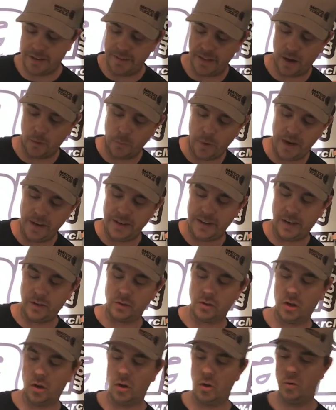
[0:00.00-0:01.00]
getting that weight
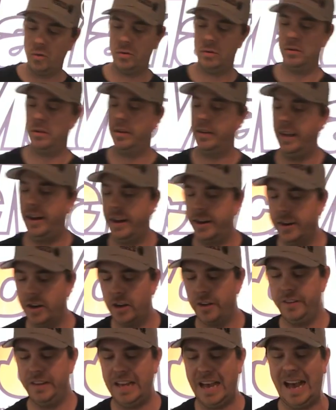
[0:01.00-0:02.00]
down low, getting it
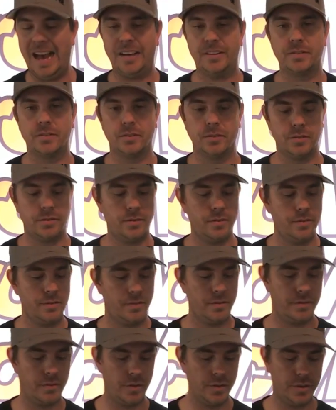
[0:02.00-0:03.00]
on the axles
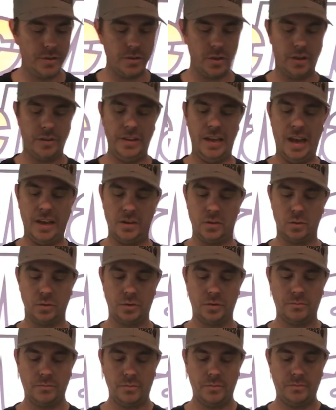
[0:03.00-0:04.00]
versus on the actual
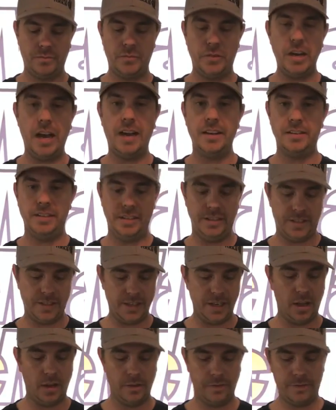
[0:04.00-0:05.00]
chassis
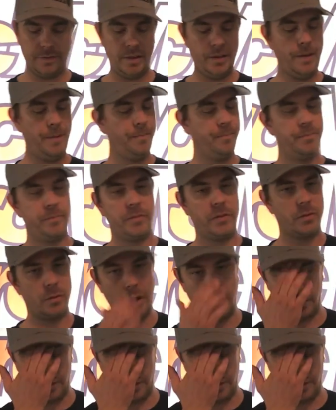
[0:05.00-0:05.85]
itself, it's